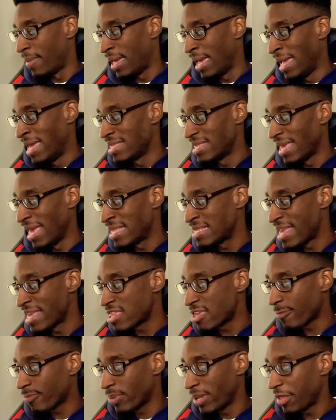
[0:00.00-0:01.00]
It's
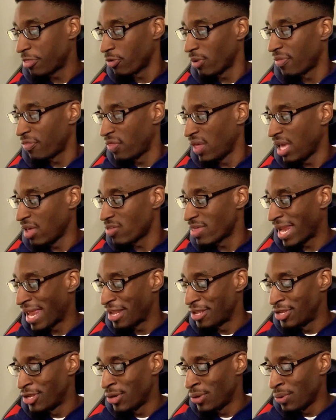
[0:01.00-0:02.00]
a plethora of things that I
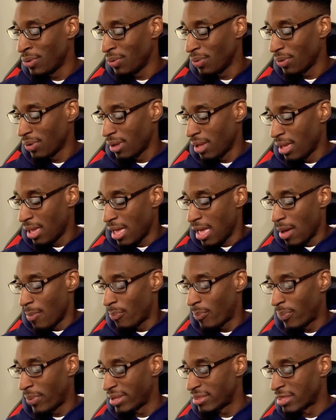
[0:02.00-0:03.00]
do,
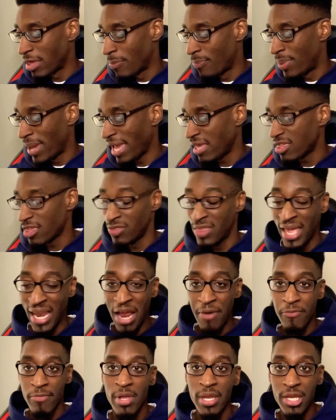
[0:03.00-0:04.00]
but the base that I
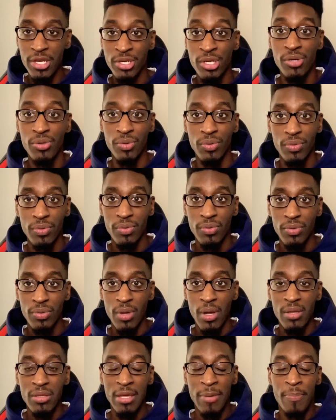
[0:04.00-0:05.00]
really do,
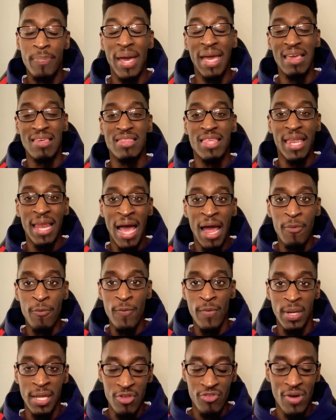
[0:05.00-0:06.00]
the base that I
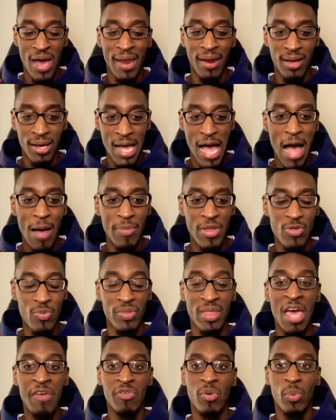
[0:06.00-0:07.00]
really try to accomplish with
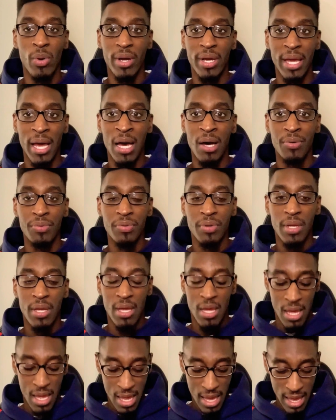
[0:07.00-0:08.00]
every workout
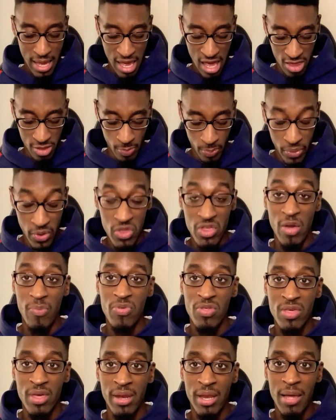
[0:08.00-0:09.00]
is push-ups,
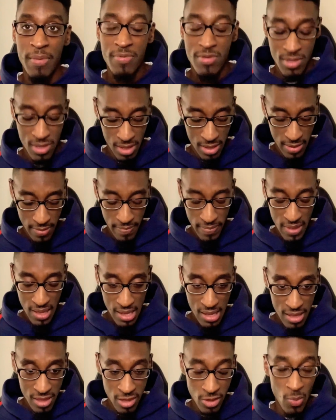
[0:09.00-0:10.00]
sit-ups,
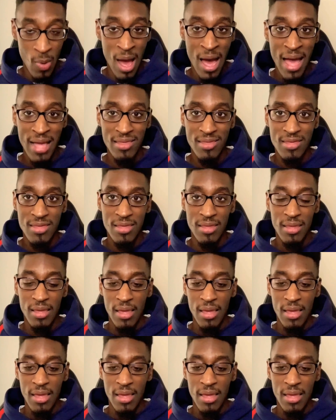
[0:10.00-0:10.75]
squats,